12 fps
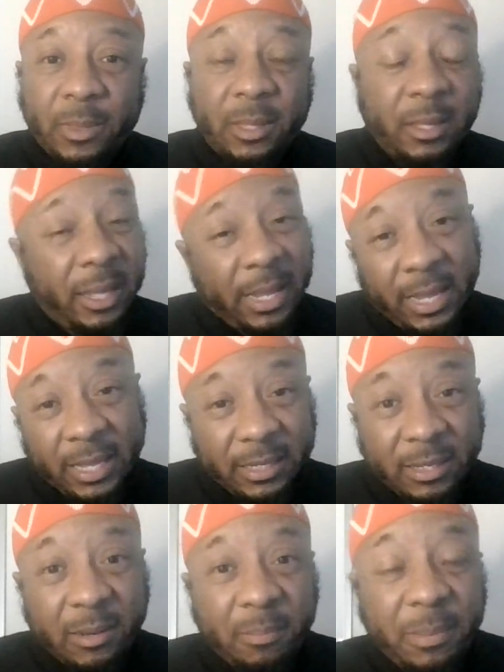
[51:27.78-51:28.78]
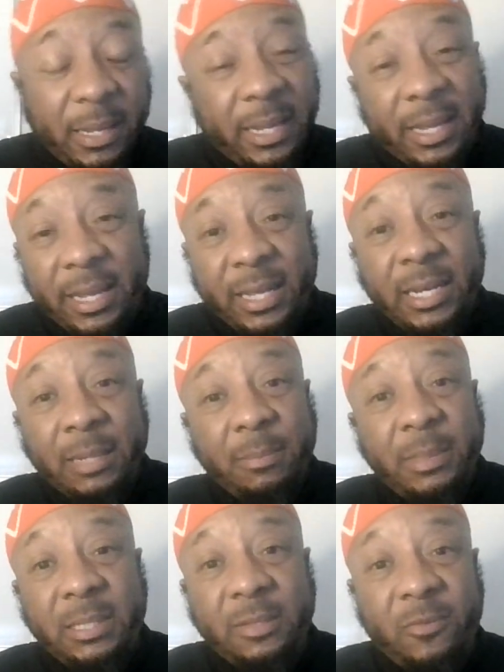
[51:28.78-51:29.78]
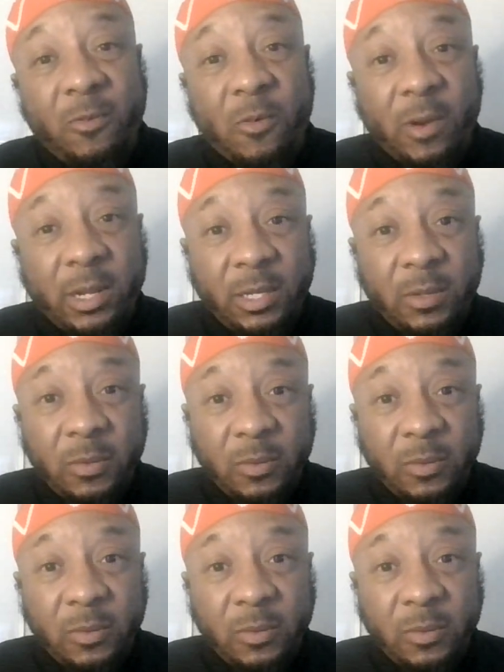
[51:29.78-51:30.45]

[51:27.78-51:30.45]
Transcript: can end up being enemies for you.